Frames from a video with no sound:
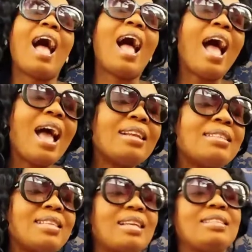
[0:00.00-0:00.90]
Hand
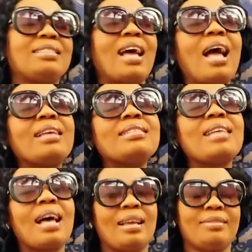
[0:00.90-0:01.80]

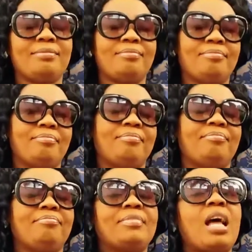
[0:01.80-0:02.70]
sanitizer.
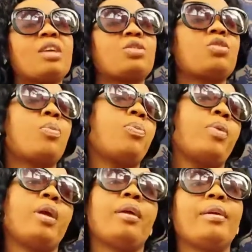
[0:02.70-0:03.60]
That soap
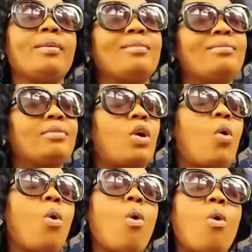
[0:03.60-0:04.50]
way.
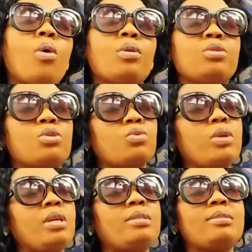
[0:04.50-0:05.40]
Cold,
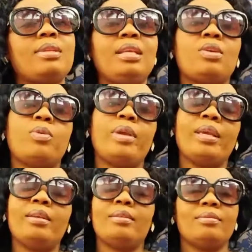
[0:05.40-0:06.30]
sweet,
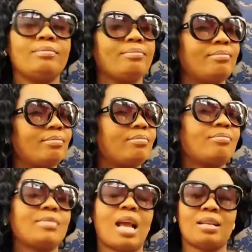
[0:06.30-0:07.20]
liquid.
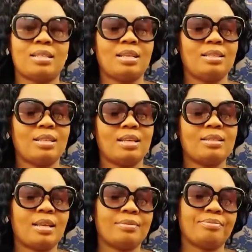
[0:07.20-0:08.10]
Hand
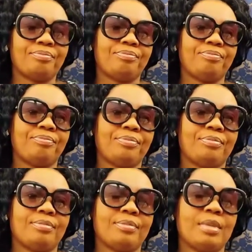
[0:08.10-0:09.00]
sanitizer.
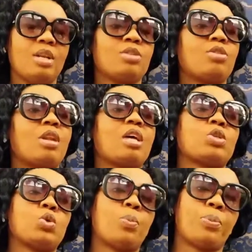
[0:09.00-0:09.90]
So now
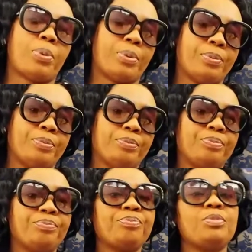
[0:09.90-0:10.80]
soap.
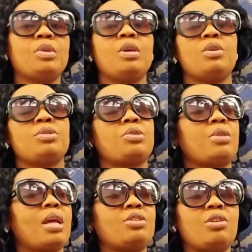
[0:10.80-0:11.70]
So
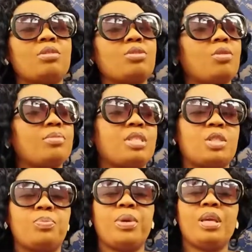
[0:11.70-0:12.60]
now just some
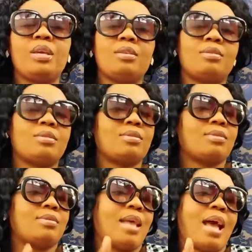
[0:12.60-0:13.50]
spit,
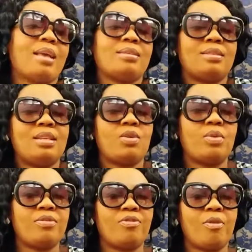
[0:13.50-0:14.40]
nice
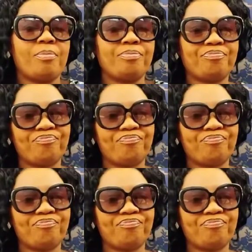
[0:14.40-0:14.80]
liquid form.